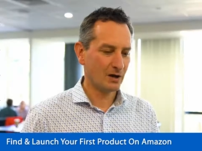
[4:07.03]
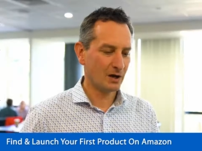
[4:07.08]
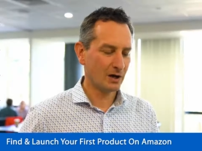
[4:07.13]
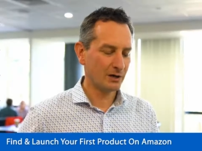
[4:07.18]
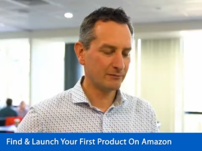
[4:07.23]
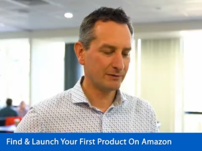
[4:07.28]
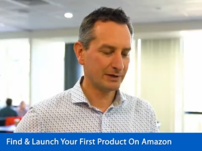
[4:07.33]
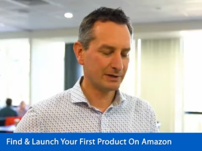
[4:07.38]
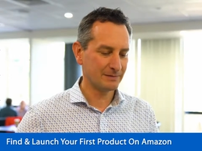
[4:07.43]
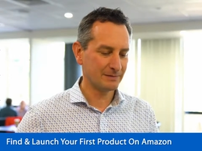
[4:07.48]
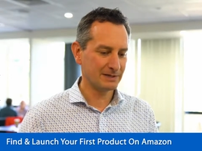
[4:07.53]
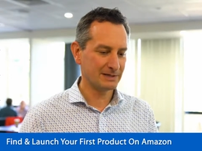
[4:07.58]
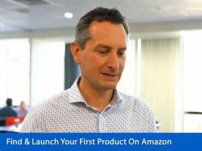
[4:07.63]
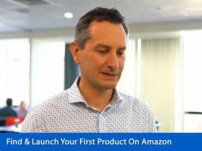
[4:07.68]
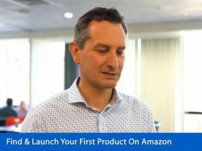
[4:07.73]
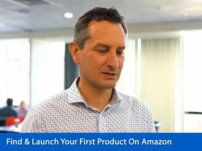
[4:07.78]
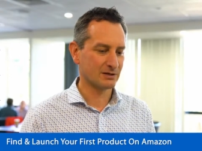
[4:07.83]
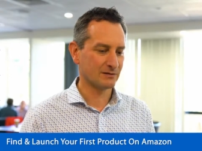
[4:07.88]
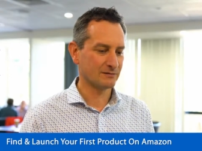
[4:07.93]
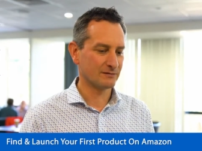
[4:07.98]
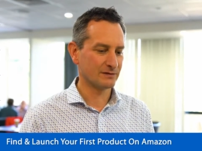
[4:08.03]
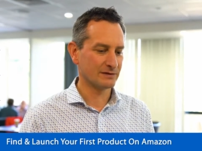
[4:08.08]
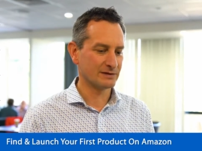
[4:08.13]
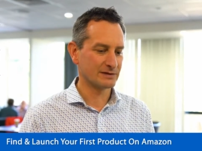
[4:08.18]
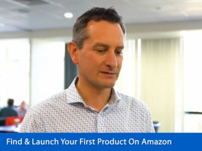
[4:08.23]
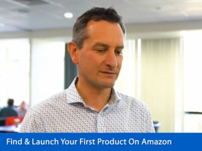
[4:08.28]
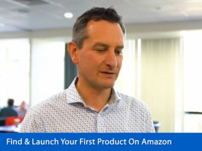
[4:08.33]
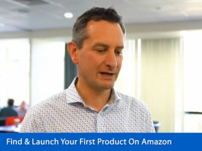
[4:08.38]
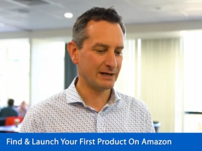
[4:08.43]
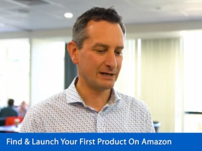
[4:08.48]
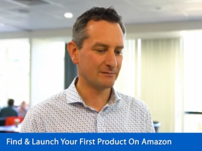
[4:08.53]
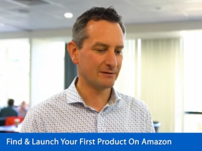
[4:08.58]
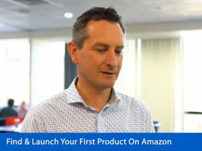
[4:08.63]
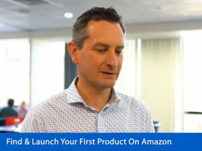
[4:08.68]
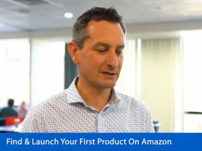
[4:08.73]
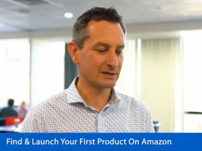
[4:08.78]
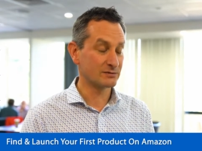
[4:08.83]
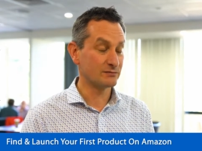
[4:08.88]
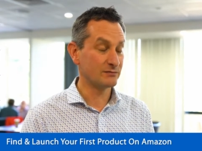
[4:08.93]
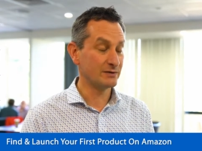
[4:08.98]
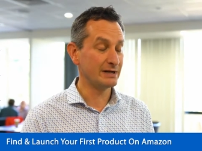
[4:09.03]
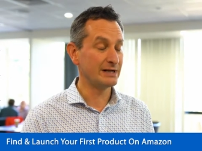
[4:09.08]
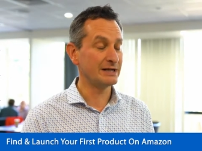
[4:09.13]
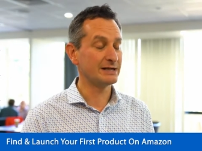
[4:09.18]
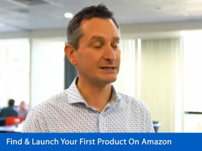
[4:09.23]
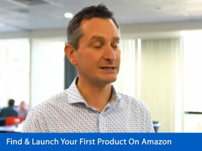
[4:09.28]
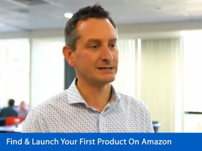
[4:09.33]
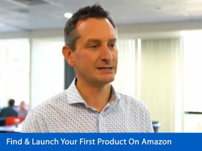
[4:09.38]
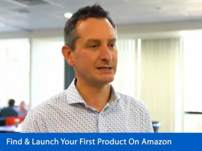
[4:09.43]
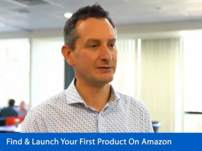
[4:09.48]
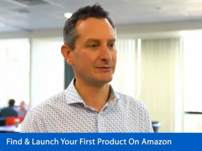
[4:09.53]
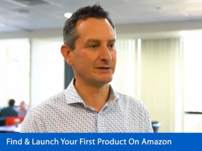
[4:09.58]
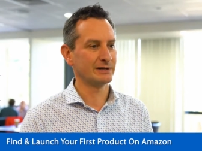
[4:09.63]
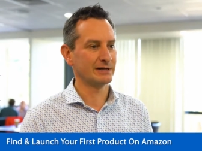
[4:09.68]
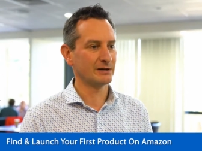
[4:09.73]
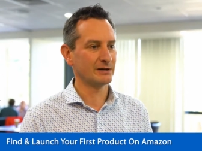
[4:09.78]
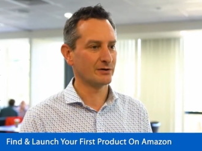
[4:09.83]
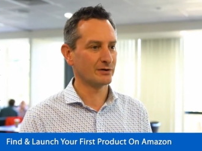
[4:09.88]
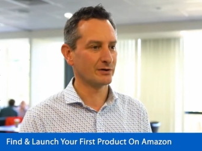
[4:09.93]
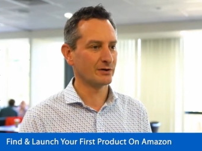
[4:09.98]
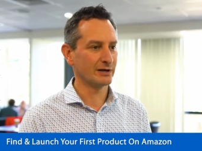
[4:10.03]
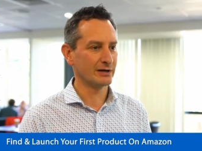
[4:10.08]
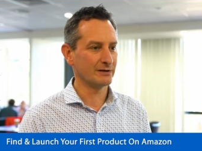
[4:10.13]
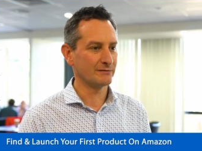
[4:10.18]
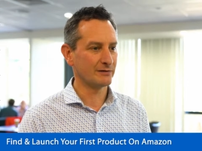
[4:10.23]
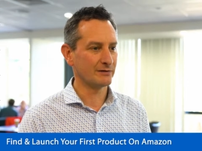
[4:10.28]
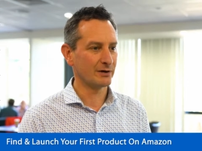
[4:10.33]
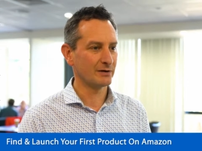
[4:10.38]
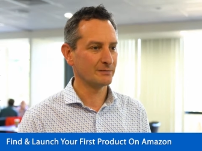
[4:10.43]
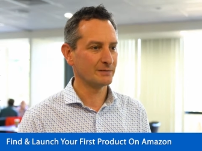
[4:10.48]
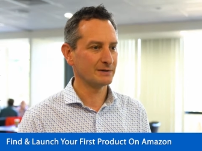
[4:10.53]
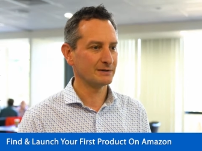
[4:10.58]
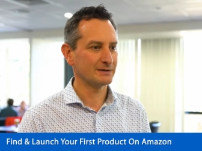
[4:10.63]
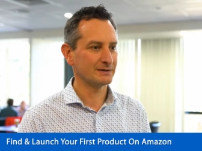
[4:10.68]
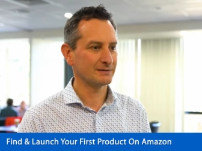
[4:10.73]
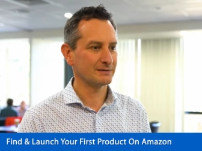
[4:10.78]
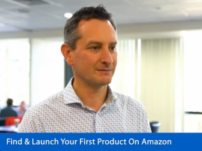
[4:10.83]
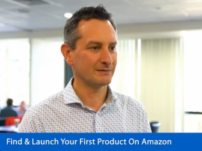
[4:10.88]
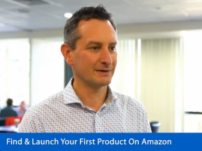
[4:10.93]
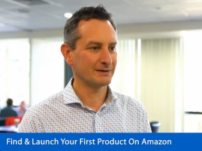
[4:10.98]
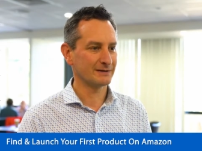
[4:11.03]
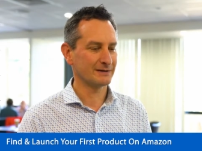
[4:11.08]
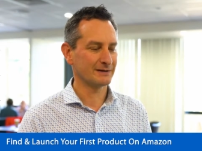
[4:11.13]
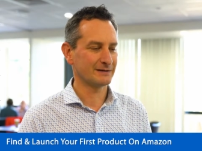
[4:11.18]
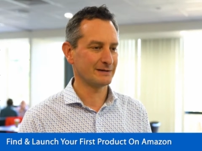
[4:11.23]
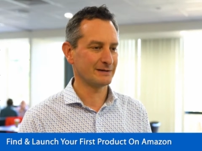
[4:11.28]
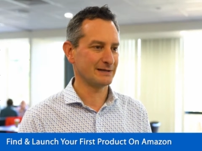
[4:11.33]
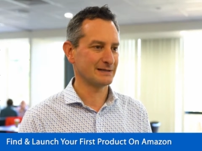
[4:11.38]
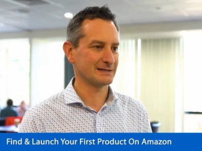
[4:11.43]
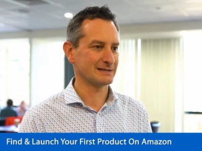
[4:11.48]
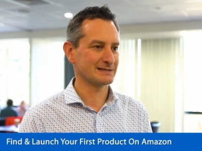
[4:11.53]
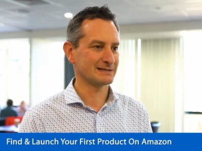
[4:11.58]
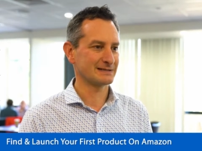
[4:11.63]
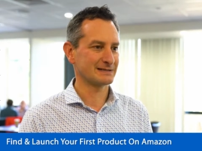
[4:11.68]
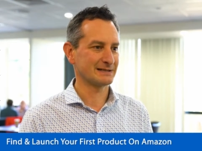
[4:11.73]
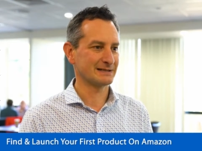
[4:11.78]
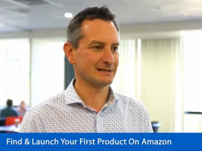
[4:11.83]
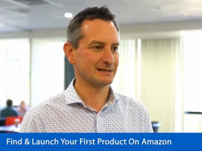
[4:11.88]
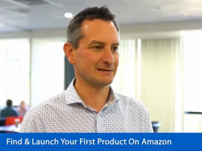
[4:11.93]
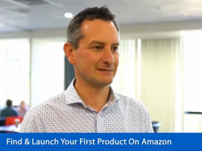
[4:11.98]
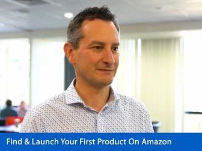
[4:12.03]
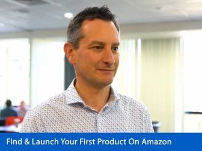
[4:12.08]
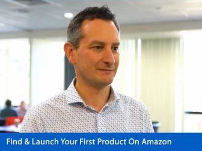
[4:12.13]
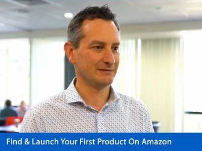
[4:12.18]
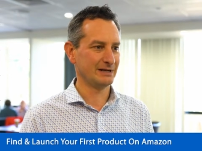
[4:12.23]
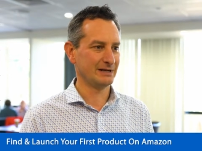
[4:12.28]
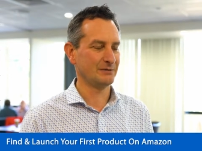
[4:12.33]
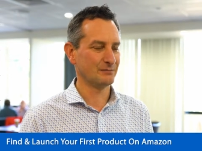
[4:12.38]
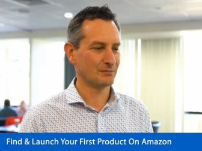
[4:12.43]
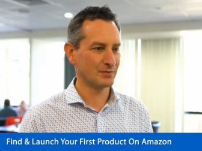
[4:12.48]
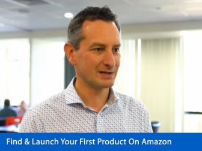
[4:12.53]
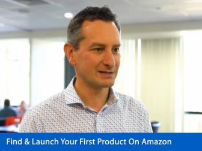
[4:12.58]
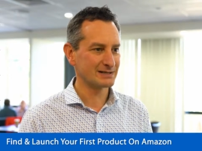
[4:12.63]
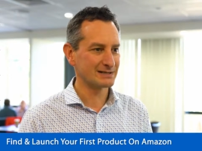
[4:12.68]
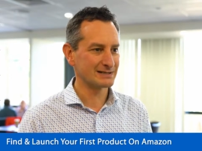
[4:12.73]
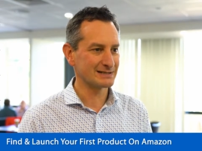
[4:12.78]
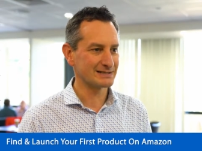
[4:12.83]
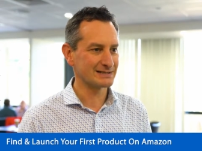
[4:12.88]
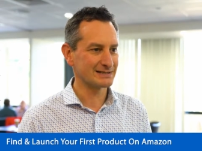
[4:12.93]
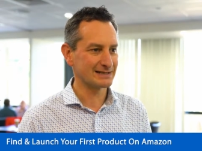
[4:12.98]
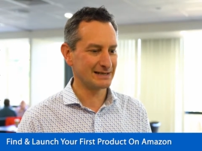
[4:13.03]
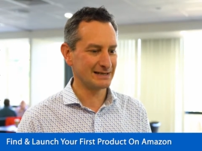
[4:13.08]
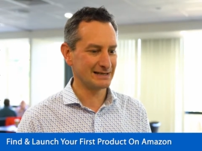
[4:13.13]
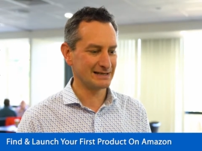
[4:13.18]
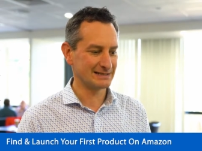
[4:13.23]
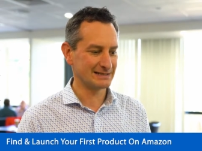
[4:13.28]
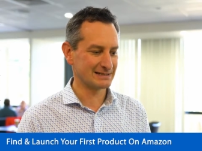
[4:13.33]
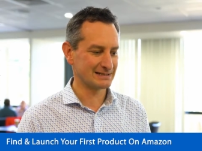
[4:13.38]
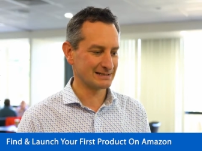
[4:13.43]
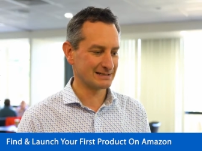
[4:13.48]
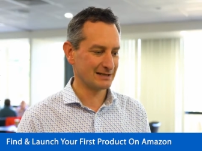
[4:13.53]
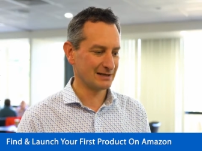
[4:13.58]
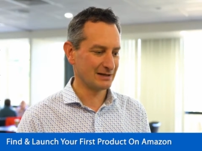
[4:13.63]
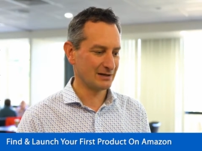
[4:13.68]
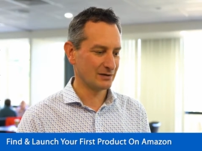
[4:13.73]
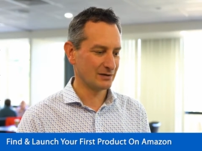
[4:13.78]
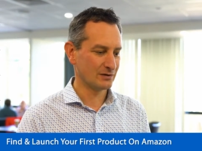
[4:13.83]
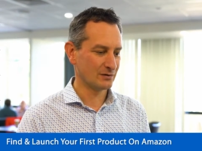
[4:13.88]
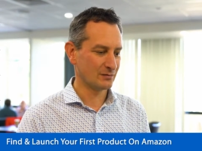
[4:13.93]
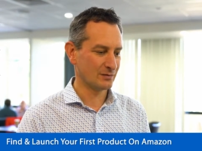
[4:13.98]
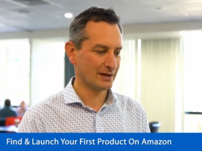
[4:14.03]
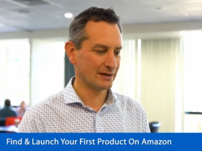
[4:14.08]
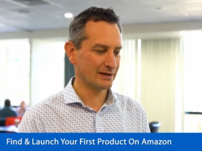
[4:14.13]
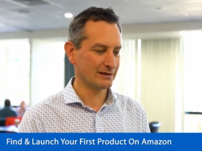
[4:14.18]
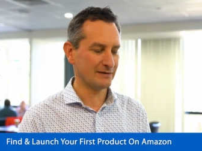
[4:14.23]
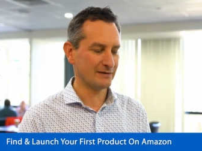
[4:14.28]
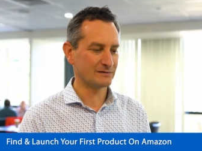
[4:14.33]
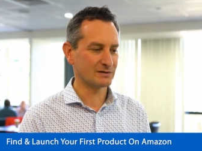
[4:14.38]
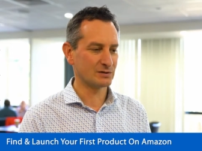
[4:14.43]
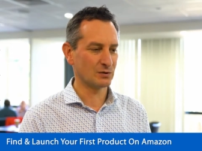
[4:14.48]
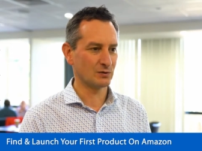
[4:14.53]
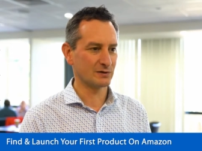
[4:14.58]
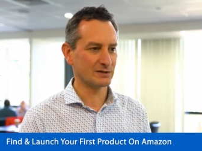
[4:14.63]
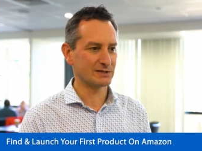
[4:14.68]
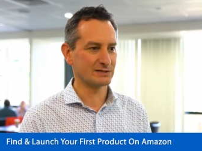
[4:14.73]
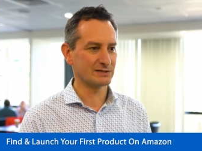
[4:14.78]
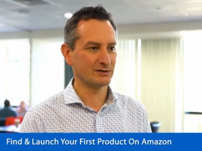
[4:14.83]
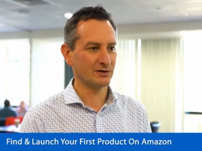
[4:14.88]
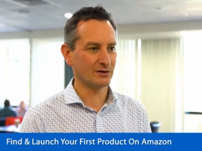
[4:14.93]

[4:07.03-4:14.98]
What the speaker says: I'd recommend this conference for anyone that's really considering the online environment. One of the things that really impresses is the way that they've taught us